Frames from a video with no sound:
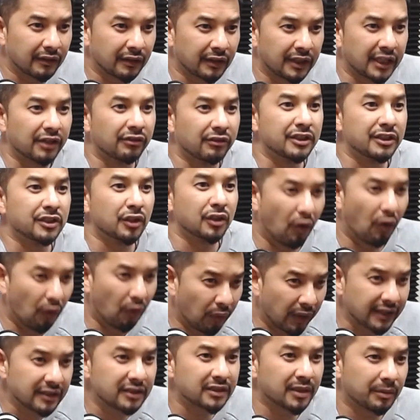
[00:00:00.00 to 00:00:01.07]
there is
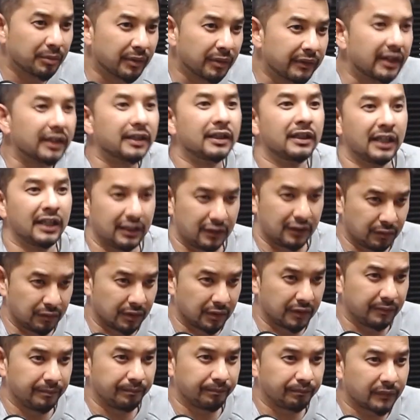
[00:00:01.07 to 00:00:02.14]
always someone that can get to
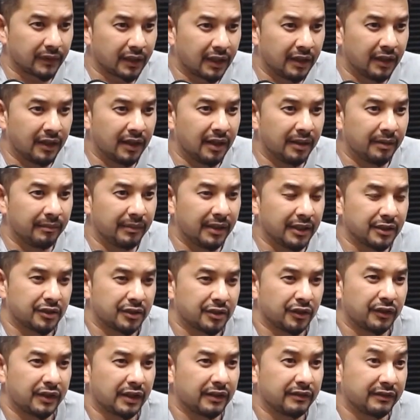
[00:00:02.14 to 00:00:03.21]
it. And
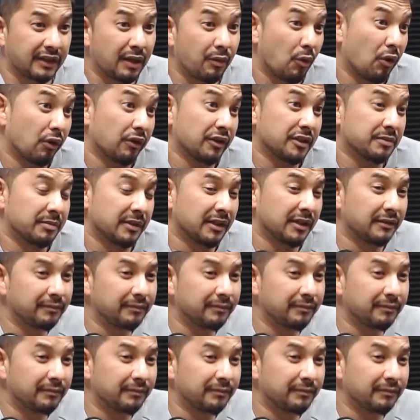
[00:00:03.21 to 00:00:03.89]
so that worries me.